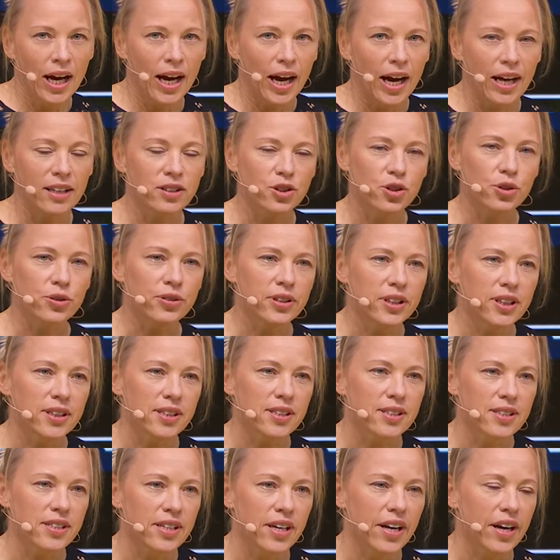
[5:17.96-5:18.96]
And during
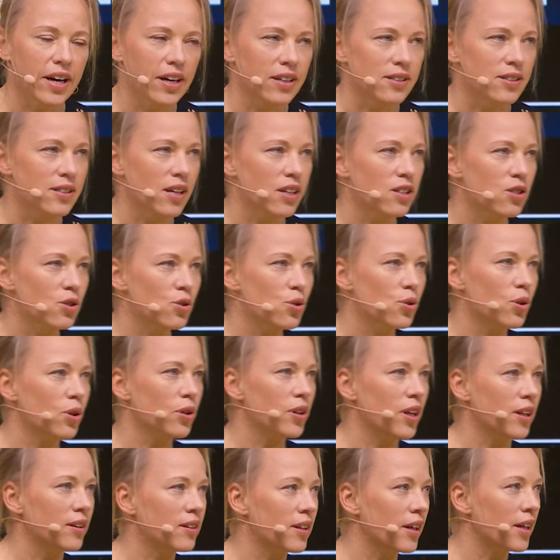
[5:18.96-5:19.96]
these years, I saw
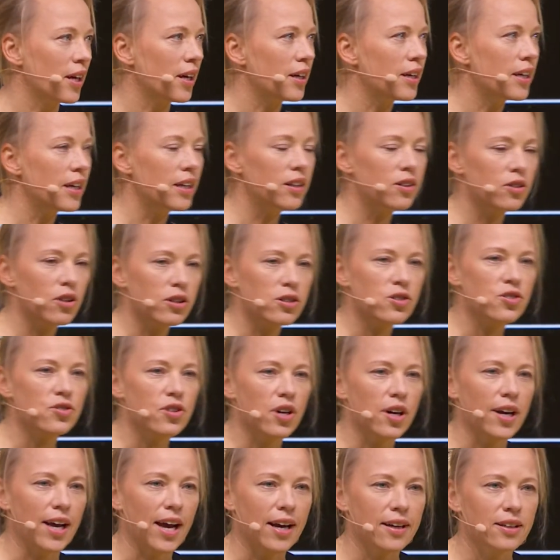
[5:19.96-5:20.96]
that the
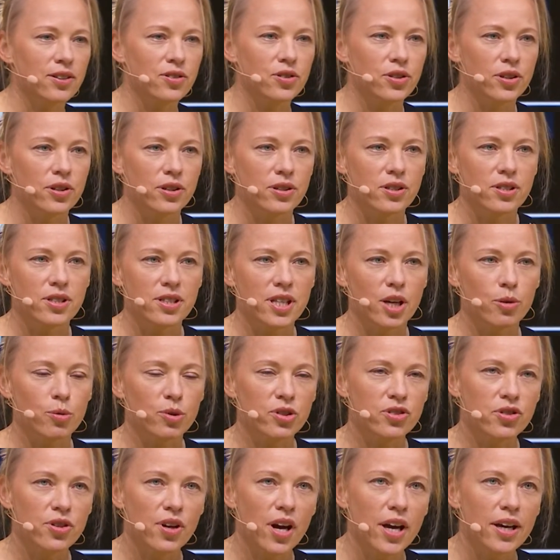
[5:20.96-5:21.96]
industrial actors, they were
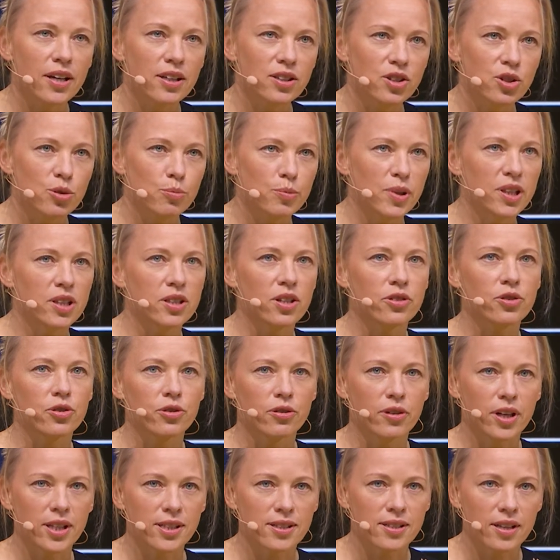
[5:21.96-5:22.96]
trying to
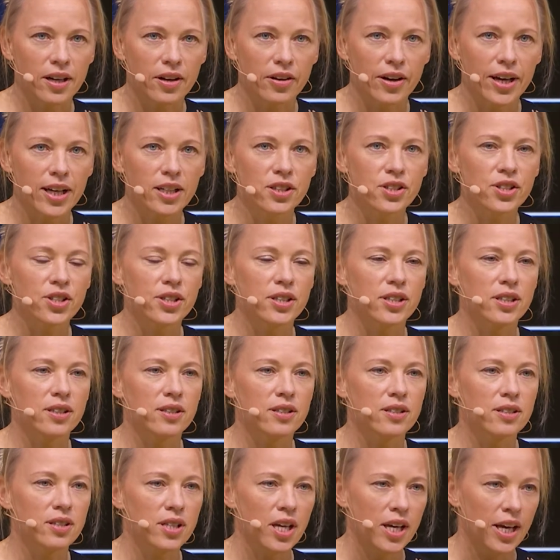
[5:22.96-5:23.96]
miniaturize their
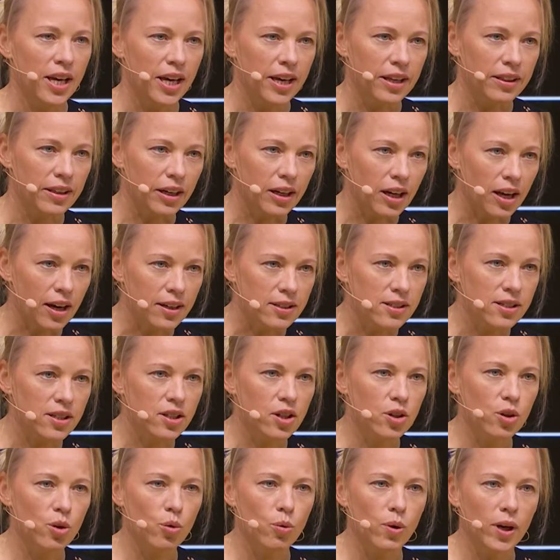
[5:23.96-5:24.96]
engines in a
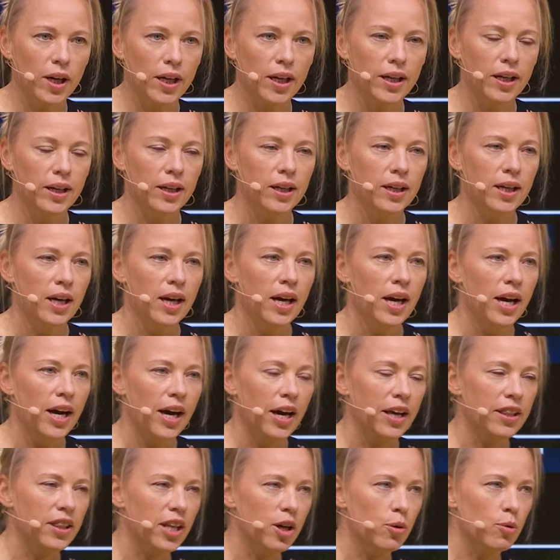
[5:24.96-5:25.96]
classical way,
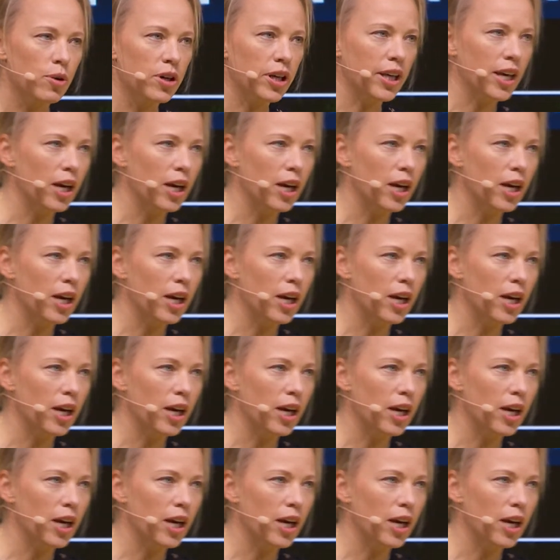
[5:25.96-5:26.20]
and they were